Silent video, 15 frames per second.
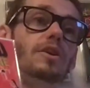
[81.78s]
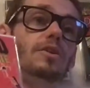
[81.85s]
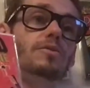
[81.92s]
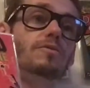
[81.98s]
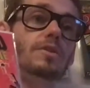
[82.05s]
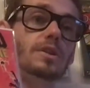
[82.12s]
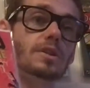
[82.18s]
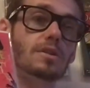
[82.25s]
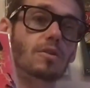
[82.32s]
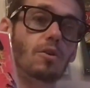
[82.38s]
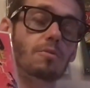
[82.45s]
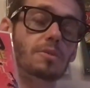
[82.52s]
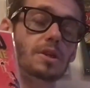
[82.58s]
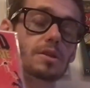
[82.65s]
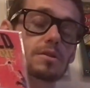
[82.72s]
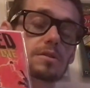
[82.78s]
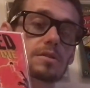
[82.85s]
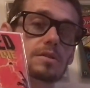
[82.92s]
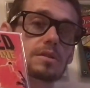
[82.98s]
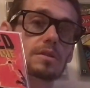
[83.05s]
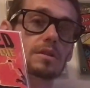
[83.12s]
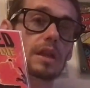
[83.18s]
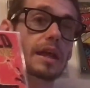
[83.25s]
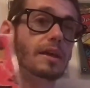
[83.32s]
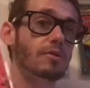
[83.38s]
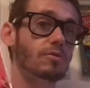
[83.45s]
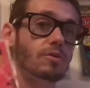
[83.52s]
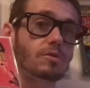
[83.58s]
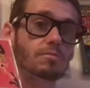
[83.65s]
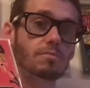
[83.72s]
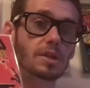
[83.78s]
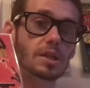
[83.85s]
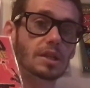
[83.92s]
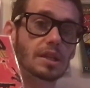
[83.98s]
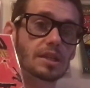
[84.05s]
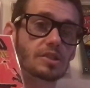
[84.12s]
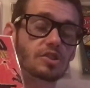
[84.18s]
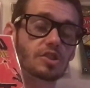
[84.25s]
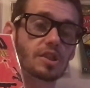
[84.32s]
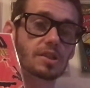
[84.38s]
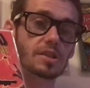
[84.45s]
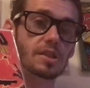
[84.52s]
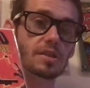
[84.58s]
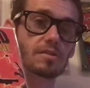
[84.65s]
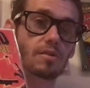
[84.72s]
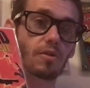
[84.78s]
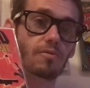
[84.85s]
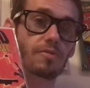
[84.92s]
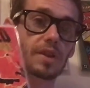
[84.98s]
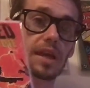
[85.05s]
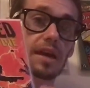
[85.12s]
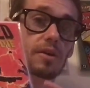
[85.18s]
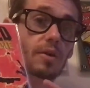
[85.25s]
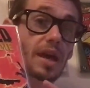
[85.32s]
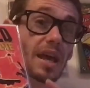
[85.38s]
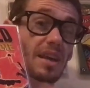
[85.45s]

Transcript: over in the comics later on, but it's just this lot for now.